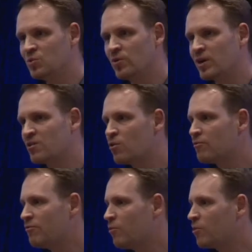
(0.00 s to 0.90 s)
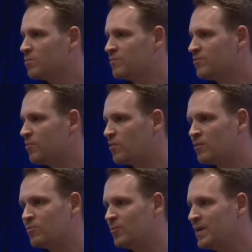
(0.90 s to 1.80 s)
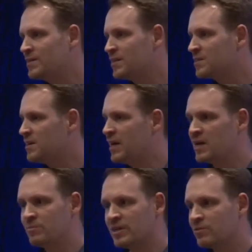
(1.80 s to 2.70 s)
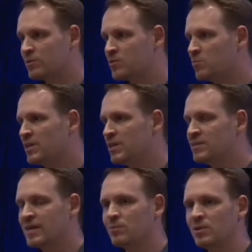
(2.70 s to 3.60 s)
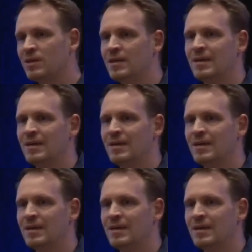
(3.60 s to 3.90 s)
deuterated chloroform for weeks at a time, and it was completely stable.